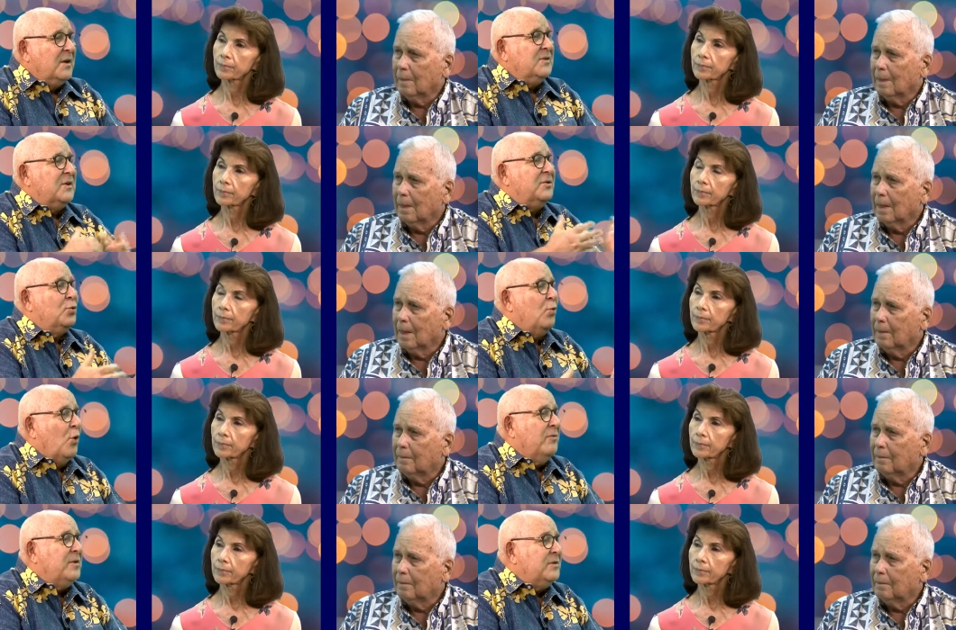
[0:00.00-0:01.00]
Speaker 1: is
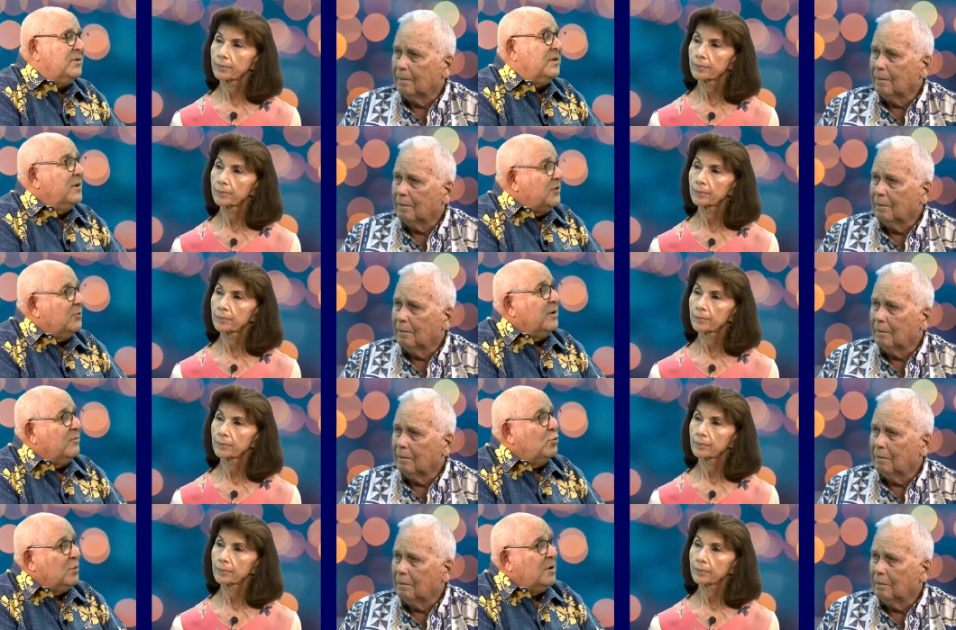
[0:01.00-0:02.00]
interwoven into the history of
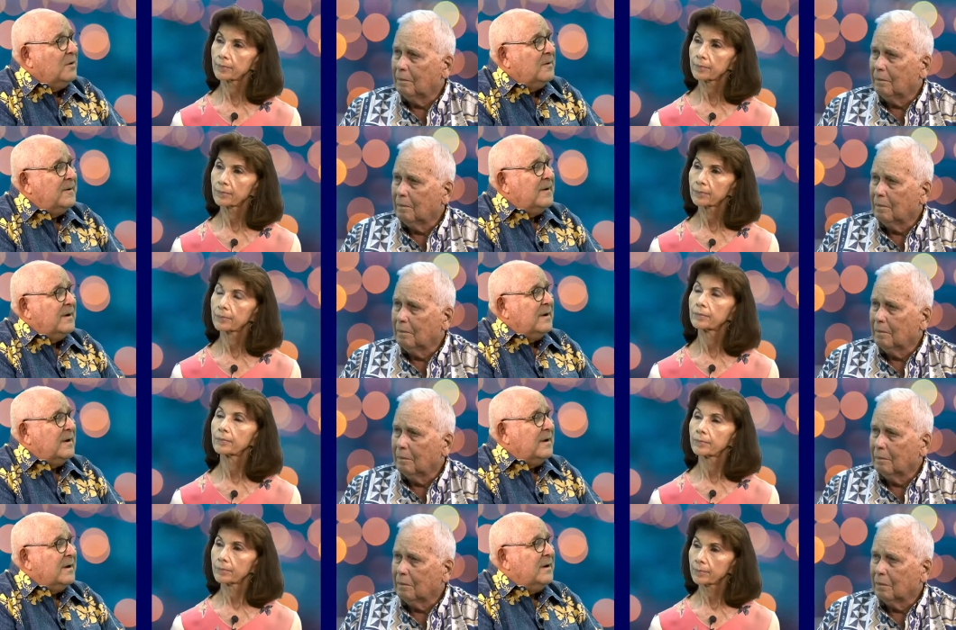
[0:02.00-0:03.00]
hula.
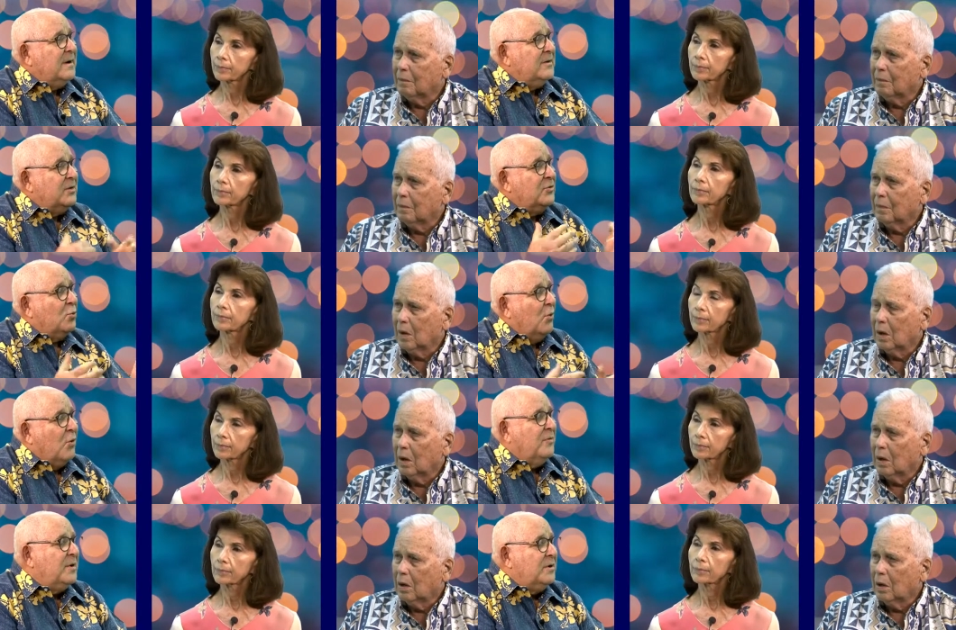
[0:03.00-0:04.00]
Uh, it's
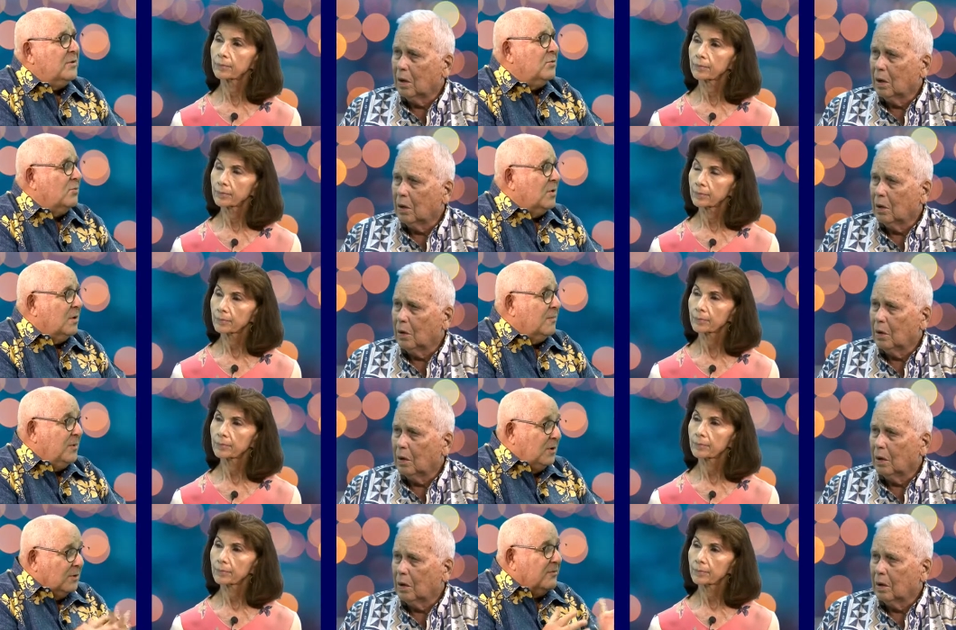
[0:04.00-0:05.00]
interwoven into,
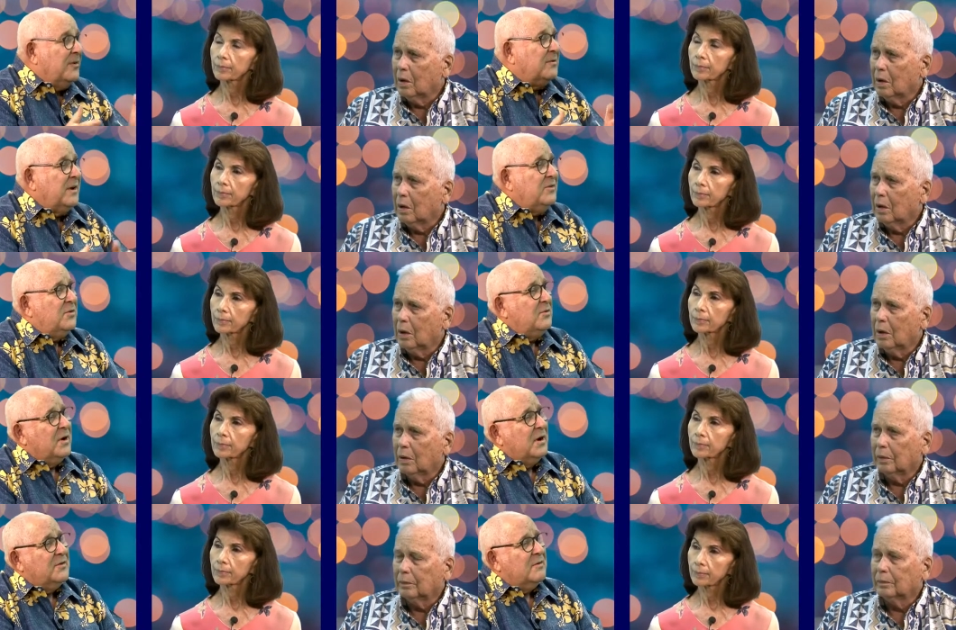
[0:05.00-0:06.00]
um, you know, the foundation
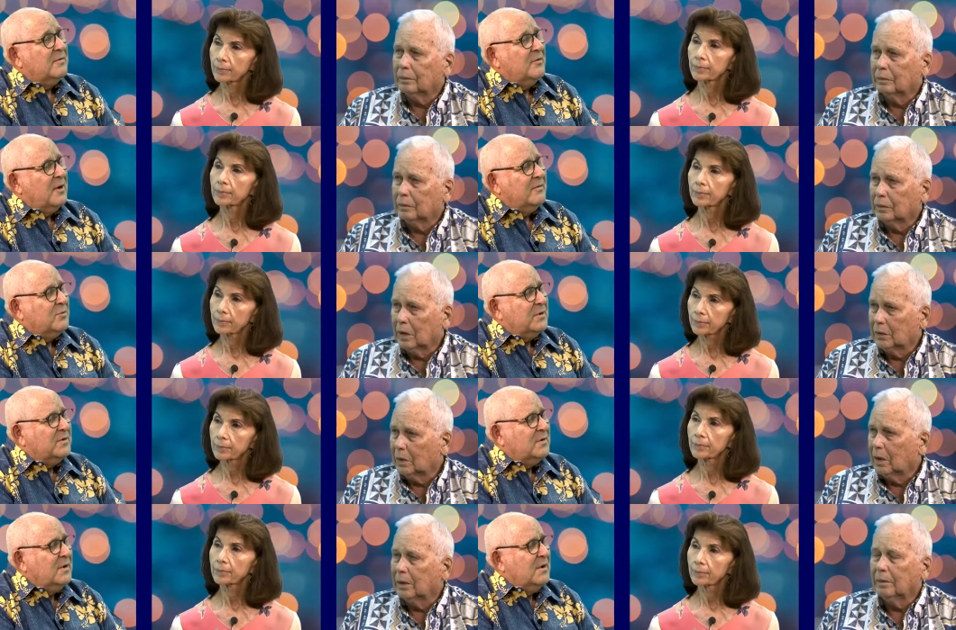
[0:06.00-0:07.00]
you guys are involved with.
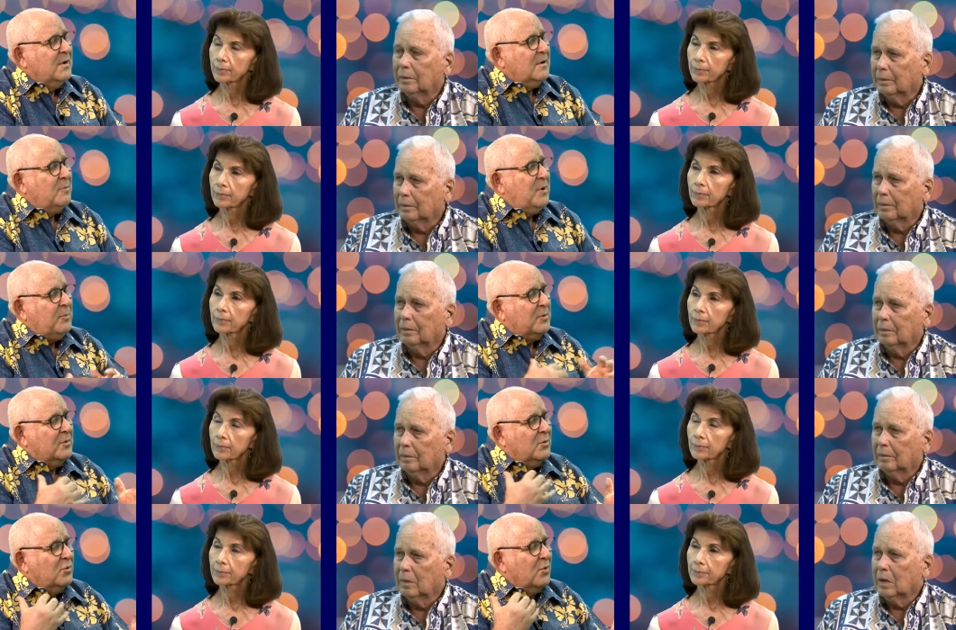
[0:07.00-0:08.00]
Right. The
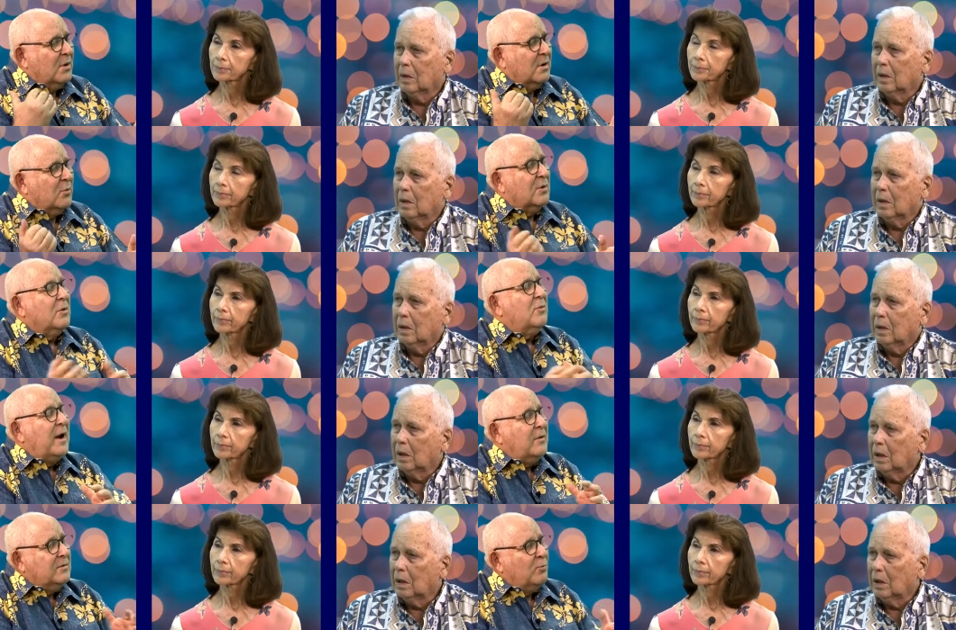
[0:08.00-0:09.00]
people who uh, were
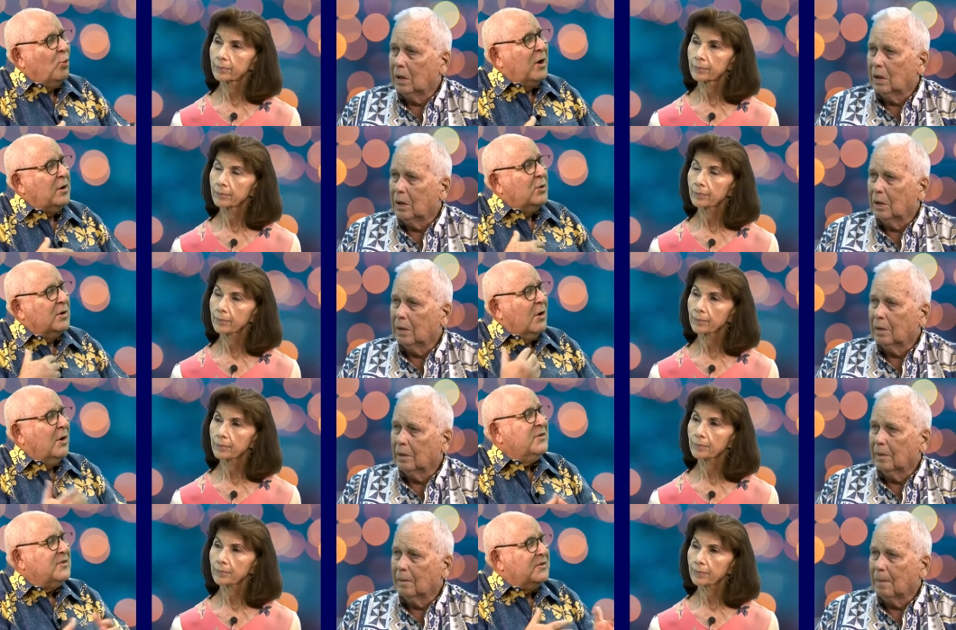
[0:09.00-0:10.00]
around Moanalua
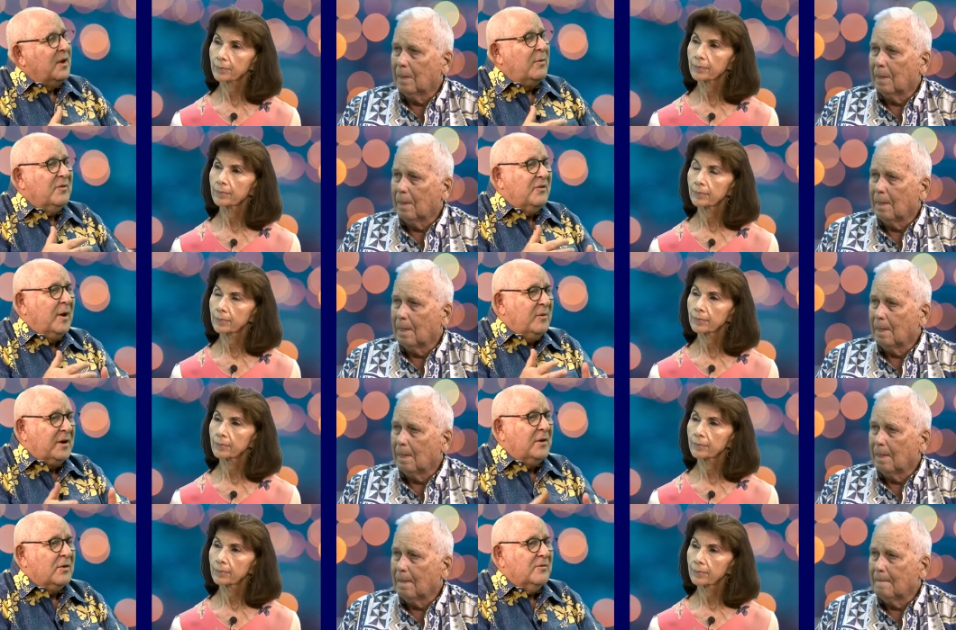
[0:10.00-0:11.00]
Gardens, the Damon
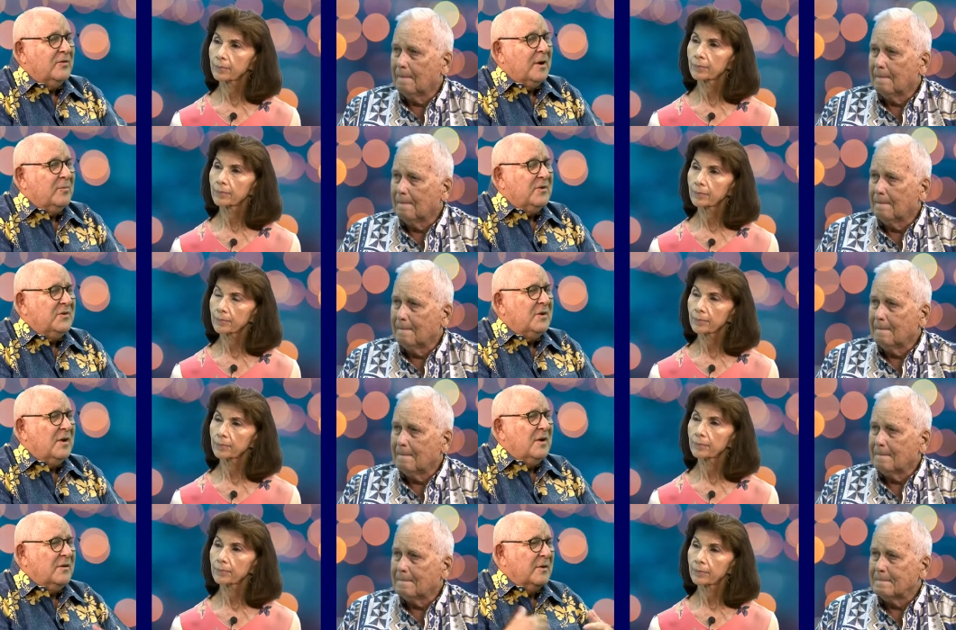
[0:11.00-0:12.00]
family and other families,
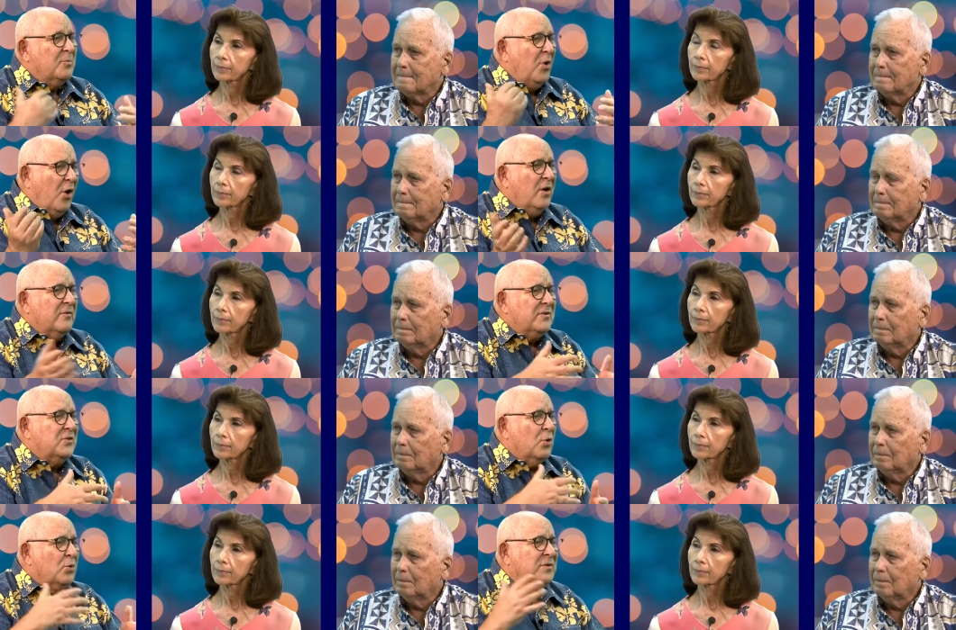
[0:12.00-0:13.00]
they're part of
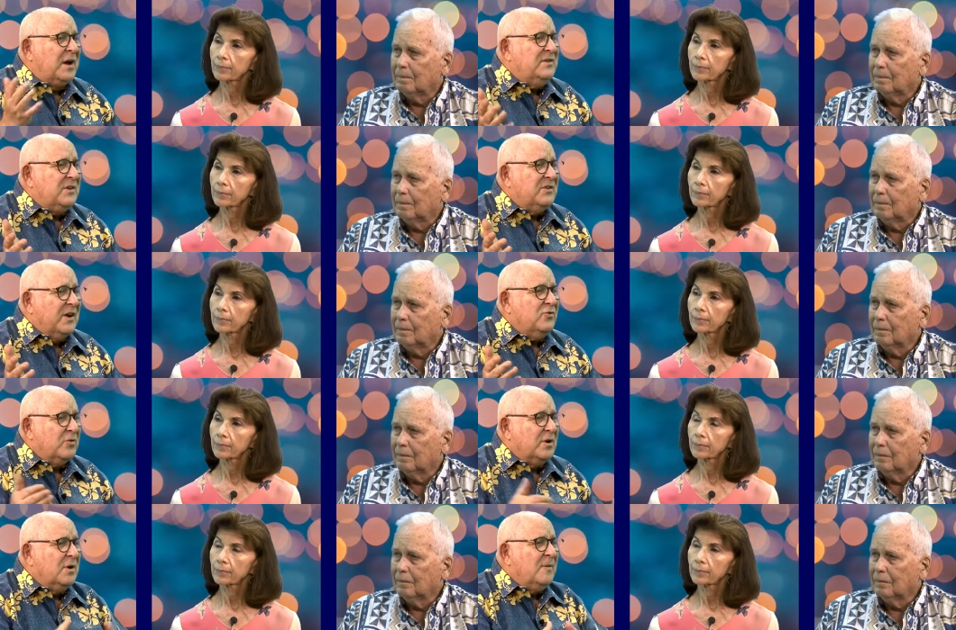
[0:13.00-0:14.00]
this whole nineteenth
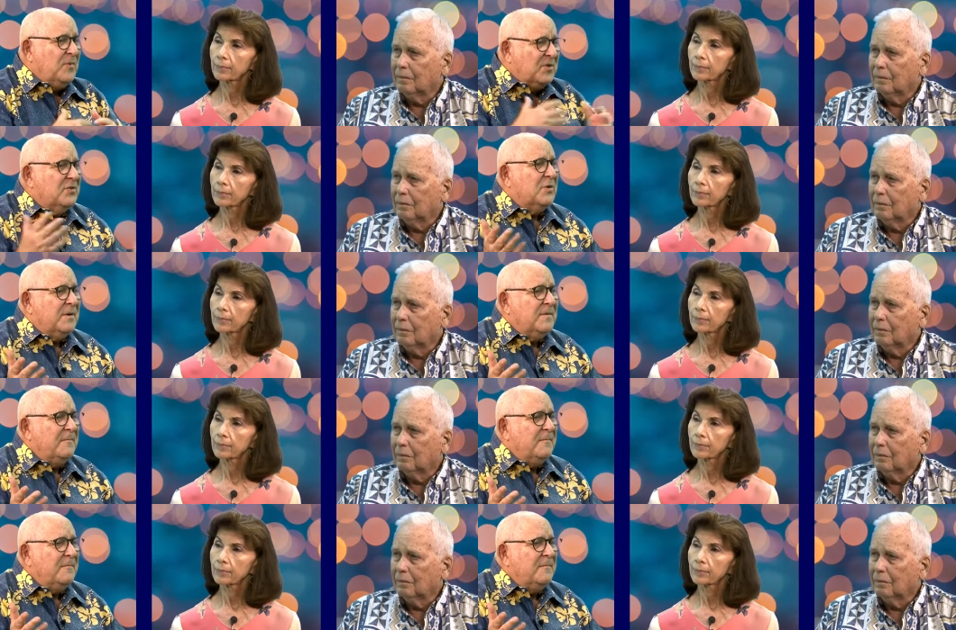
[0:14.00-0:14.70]
century history.